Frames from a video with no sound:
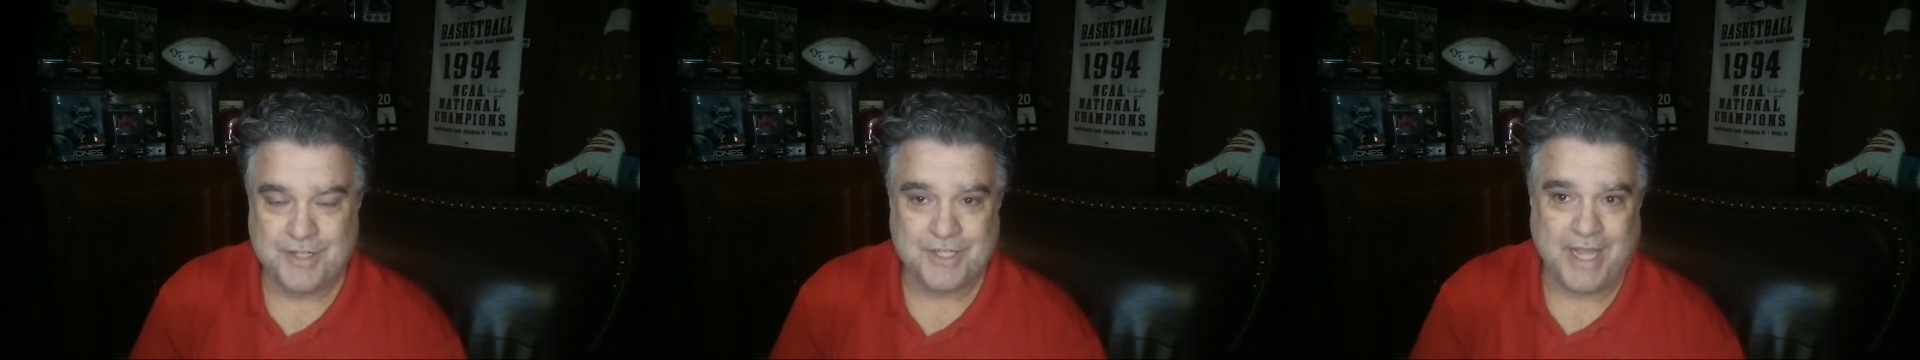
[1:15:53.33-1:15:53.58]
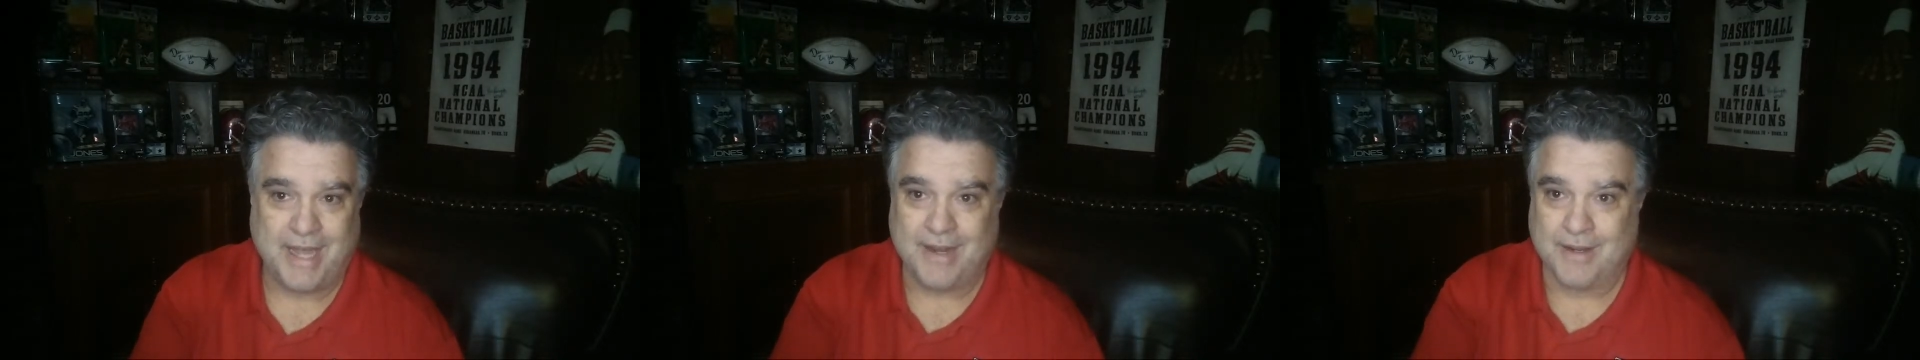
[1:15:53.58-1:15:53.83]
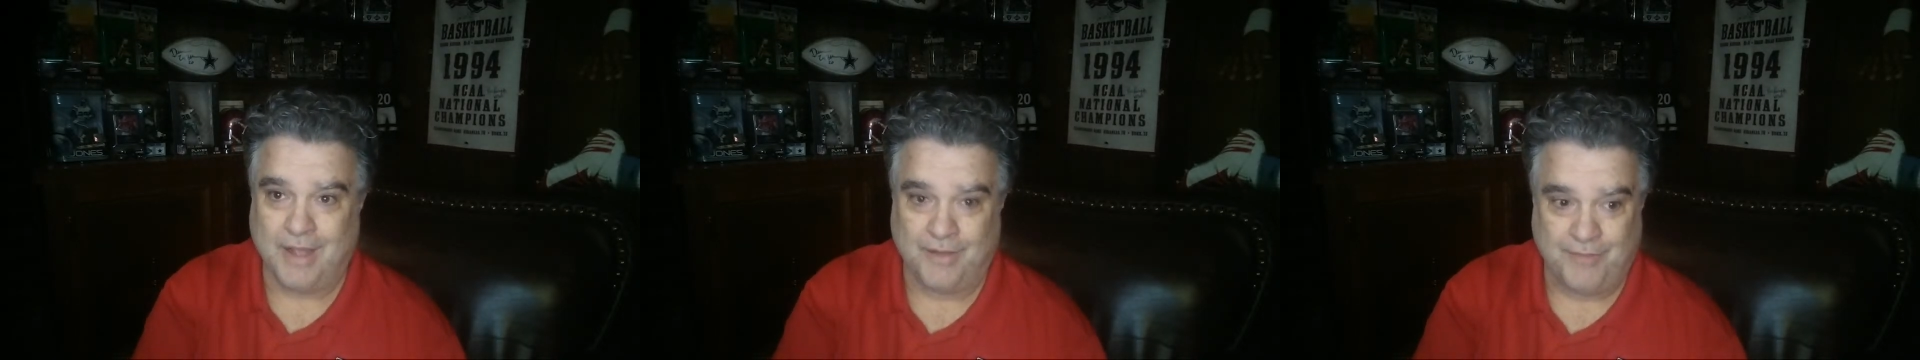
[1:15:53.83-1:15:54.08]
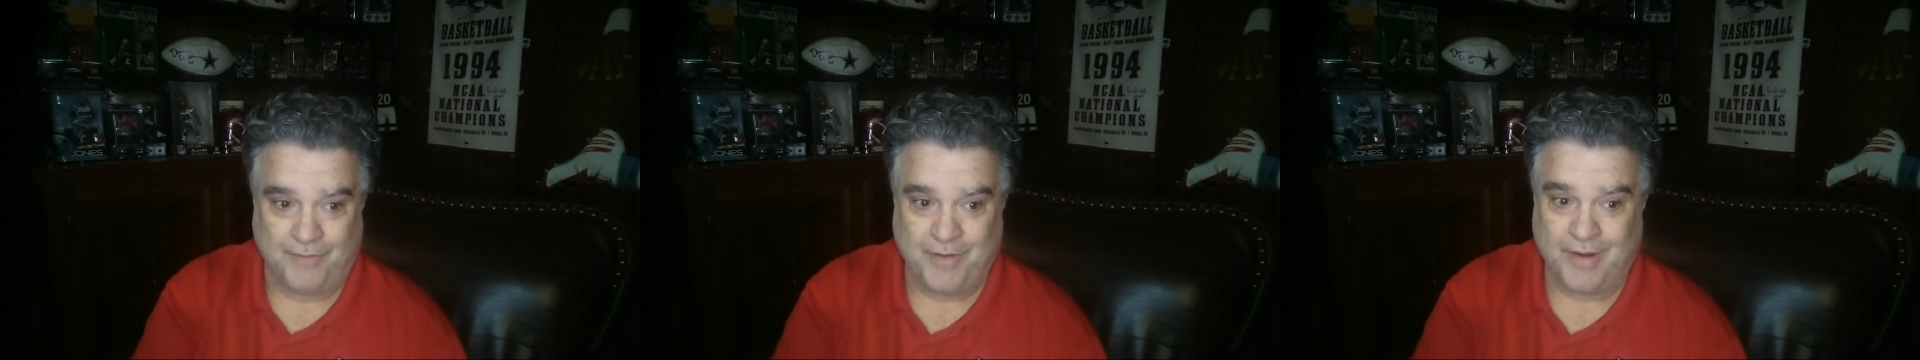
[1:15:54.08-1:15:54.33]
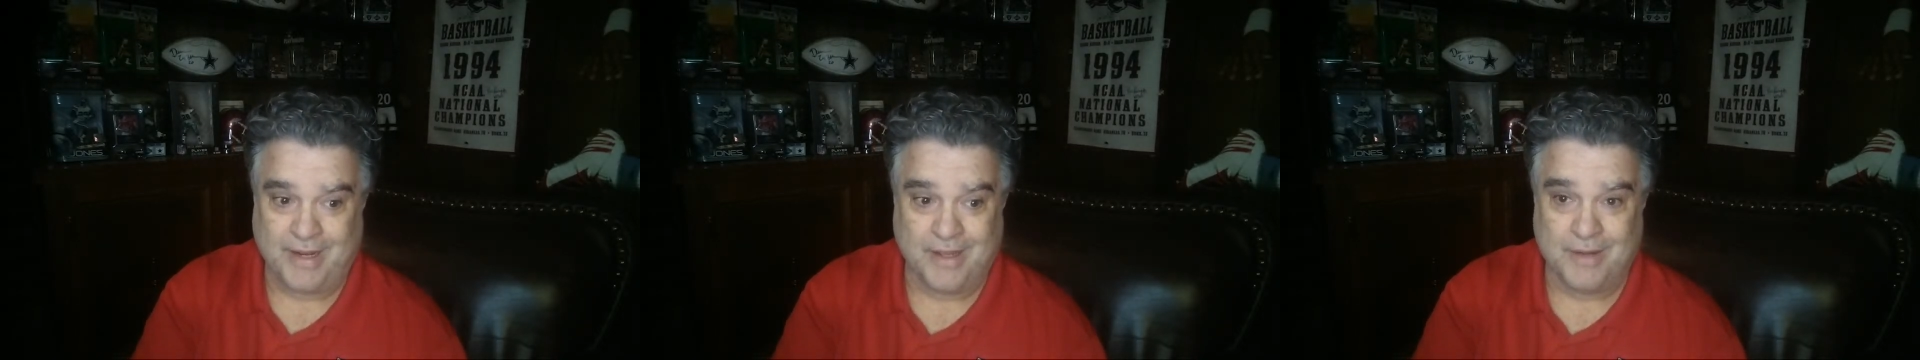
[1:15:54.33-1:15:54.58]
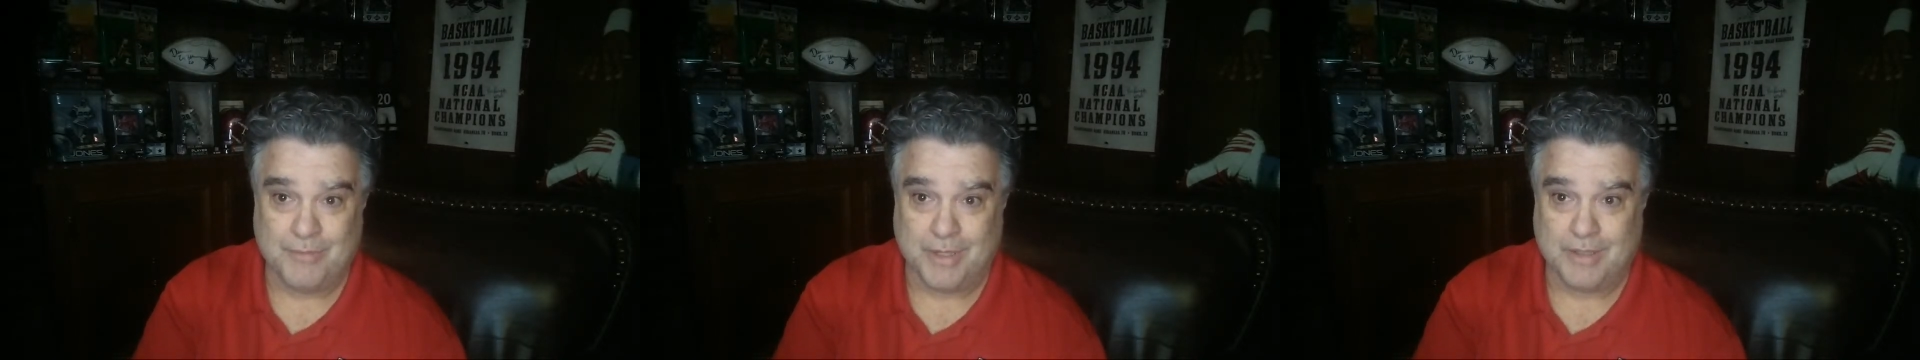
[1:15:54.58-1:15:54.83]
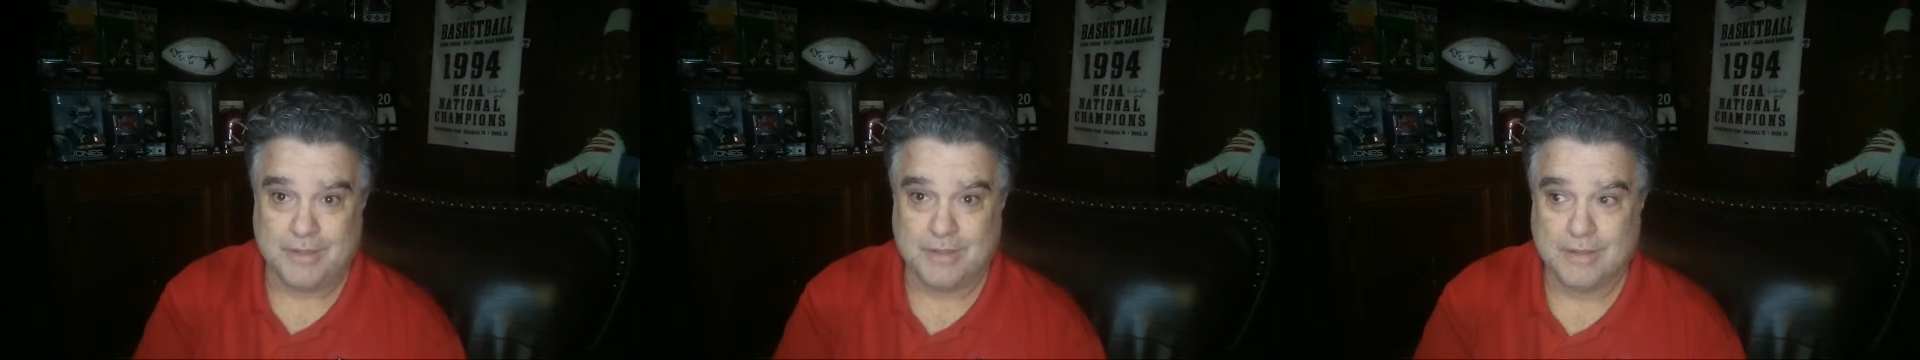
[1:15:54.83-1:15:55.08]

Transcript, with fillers: just had a, a, a very good one